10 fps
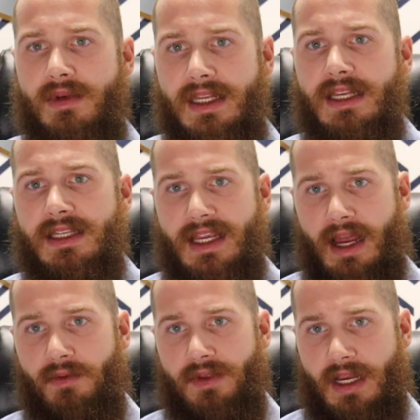need to
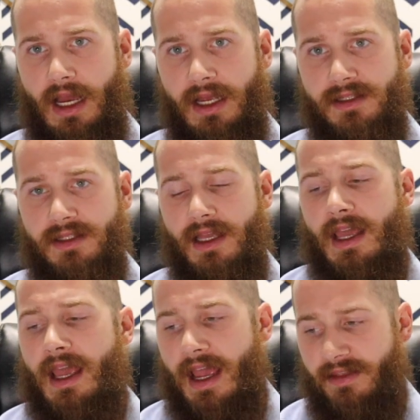count the cost.
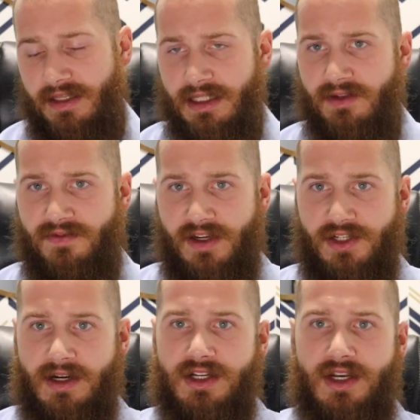And this is a
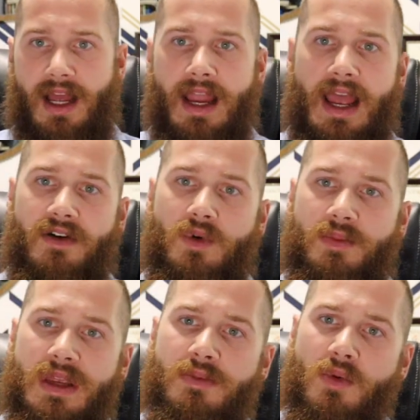frustration I have where
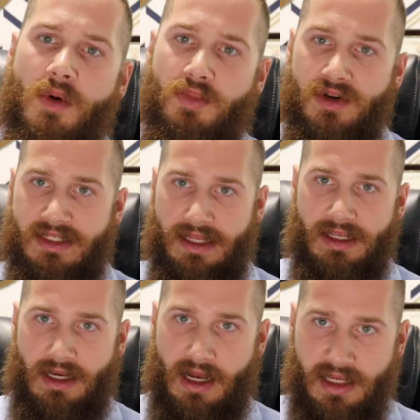people will present
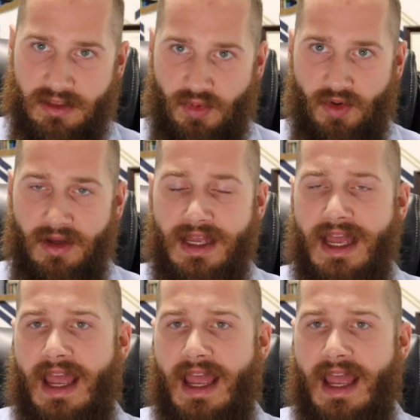the gospel